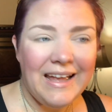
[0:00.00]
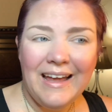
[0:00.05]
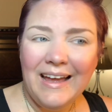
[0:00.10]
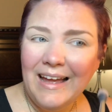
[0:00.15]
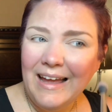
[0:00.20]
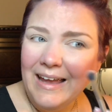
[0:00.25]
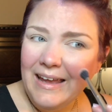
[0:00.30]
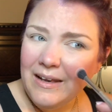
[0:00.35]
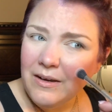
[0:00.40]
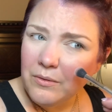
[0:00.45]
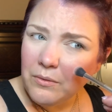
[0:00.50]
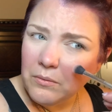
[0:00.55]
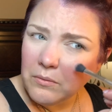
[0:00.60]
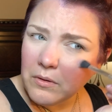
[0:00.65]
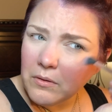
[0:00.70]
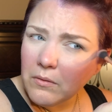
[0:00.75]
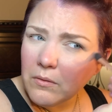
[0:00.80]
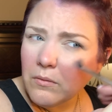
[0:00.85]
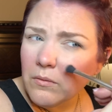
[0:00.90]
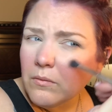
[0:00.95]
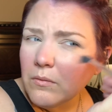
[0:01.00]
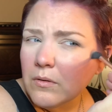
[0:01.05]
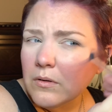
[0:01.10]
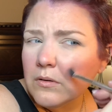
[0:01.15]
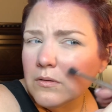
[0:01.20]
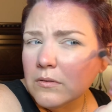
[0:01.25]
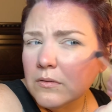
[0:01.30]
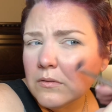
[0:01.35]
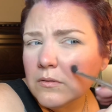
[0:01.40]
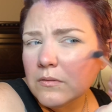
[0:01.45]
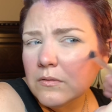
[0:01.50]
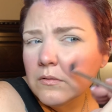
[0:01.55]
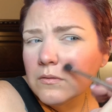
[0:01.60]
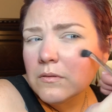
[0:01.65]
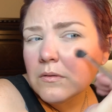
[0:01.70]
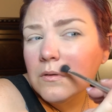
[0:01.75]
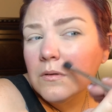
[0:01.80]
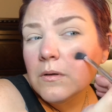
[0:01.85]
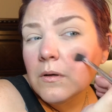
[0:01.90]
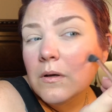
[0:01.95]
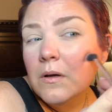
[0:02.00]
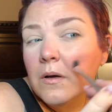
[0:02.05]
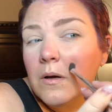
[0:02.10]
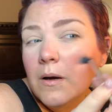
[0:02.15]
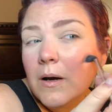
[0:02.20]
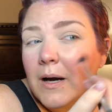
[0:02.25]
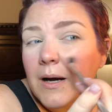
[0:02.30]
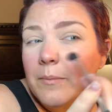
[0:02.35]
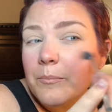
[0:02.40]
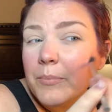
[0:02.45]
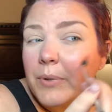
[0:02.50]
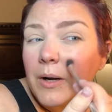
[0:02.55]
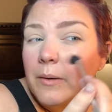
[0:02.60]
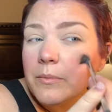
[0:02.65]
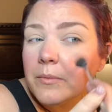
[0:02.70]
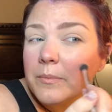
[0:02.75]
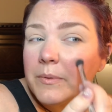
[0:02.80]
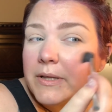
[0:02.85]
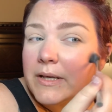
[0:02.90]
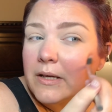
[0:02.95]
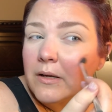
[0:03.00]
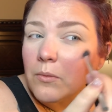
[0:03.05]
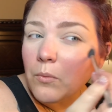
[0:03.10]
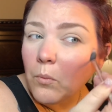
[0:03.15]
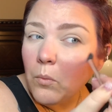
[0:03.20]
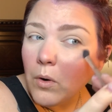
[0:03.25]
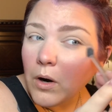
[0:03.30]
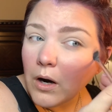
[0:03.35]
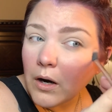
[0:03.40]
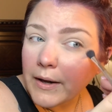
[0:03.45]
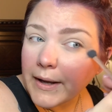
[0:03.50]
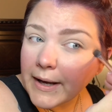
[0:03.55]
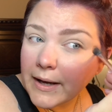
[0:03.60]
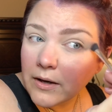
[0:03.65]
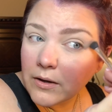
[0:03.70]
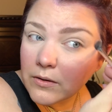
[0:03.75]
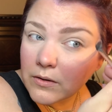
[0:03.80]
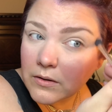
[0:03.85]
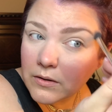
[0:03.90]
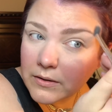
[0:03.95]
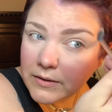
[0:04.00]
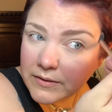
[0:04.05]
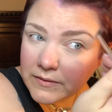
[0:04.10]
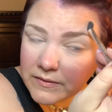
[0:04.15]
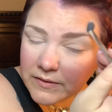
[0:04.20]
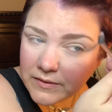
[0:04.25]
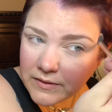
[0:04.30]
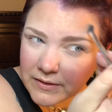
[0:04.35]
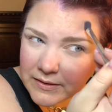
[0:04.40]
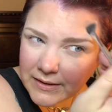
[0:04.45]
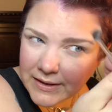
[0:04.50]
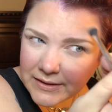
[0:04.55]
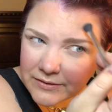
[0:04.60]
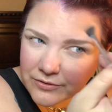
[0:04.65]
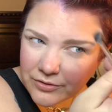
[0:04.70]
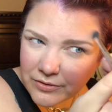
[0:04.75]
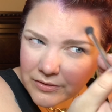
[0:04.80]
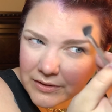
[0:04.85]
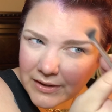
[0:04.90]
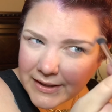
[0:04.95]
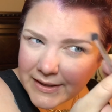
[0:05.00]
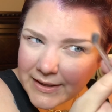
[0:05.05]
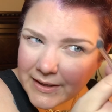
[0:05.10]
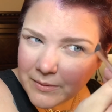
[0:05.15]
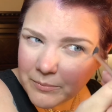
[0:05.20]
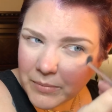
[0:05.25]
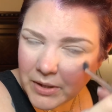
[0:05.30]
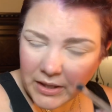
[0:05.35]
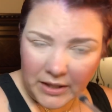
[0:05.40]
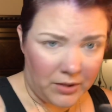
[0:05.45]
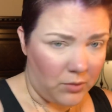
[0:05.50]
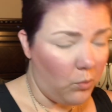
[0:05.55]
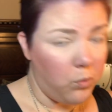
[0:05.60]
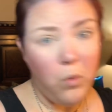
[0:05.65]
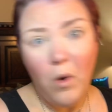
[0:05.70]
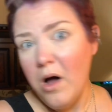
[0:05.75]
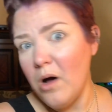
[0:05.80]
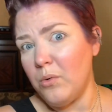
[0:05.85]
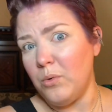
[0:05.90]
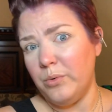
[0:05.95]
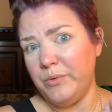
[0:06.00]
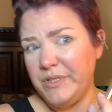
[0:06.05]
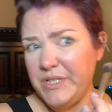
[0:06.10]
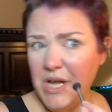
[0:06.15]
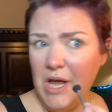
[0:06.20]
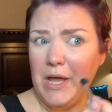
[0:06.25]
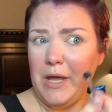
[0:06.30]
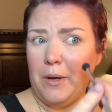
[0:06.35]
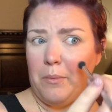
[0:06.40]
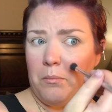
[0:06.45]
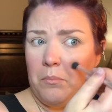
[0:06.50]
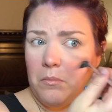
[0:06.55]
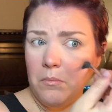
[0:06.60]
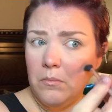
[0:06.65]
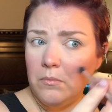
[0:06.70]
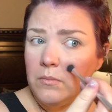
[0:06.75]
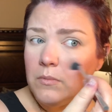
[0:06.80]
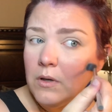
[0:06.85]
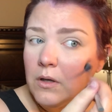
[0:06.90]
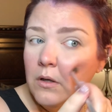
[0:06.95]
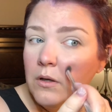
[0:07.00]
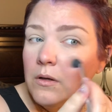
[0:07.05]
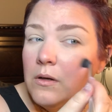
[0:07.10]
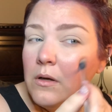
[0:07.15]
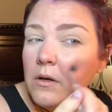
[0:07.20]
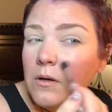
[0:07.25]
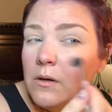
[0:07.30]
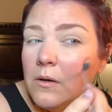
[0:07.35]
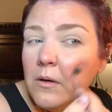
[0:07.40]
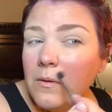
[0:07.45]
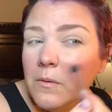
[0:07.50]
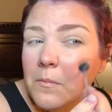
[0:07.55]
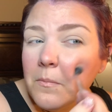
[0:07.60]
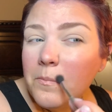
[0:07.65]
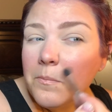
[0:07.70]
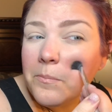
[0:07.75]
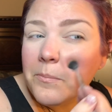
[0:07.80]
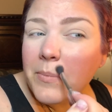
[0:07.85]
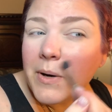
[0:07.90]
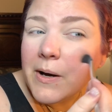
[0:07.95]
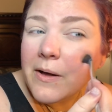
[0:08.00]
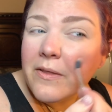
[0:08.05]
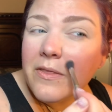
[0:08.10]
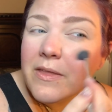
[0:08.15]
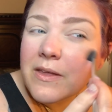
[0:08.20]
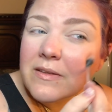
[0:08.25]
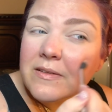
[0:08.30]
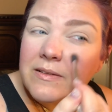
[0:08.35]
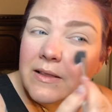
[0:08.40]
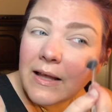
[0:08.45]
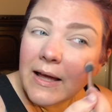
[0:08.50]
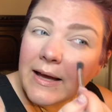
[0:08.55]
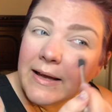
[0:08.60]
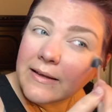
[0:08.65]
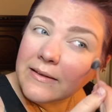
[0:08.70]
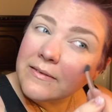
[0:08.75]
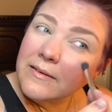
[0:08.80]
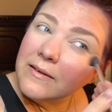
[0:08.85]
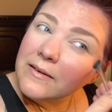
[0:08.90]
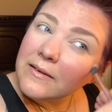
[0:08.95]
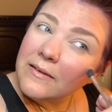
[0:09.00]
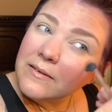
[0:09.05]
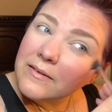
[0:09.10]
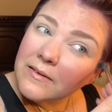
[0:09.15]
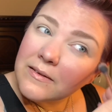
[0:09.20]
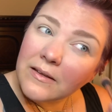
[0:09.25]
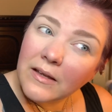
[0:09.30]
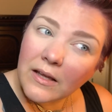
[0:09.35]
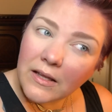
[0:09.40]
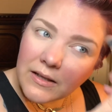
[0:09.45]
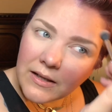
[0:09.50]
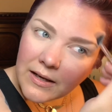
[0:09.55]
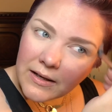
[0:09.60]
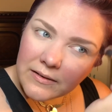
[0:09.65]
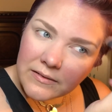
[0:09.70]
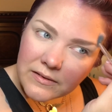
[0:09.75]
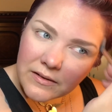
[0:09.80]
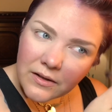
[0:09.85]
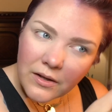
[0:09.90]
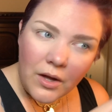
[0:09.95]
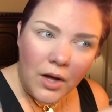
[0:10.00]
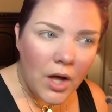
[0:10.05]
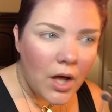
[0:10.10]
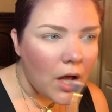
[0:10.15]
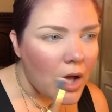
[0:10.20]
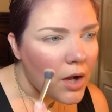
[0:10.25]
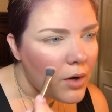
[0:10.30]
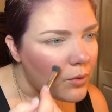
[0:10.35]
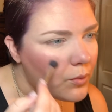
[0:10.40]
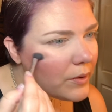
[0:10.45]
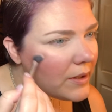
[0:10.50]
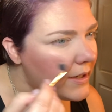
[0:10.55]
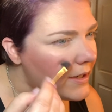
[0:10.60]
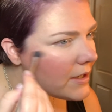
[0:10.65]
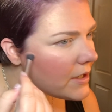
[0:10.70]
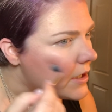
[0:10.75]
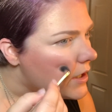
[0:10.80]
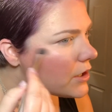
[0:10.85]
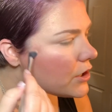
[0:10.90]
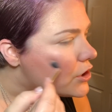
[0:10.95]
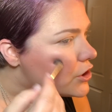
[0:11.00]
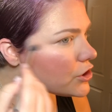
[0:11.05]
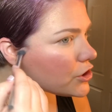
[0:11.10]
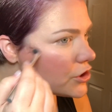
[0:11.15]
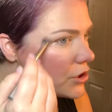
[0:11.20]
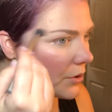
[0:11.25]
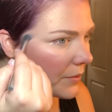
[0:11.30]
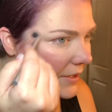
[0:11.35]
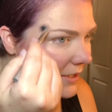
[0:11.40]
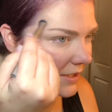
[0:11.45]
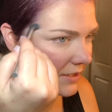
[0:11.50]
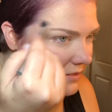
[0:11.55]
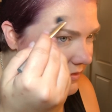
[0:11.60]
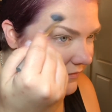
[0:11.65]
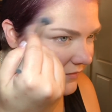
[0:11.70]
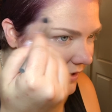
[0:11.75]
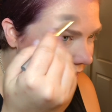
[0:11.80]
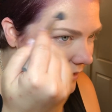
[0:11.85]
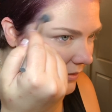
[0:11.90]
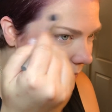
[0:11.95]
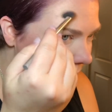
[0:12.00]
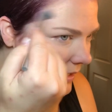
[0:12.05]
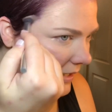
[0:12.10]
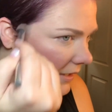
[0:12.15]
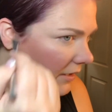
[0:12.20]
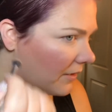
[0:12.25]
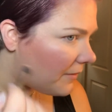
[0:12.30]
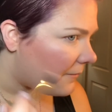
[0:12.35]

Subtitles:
I don't know. I'm probably gonna walk out into the natural light and be like, whoa, damn. But this light is not really showing it very well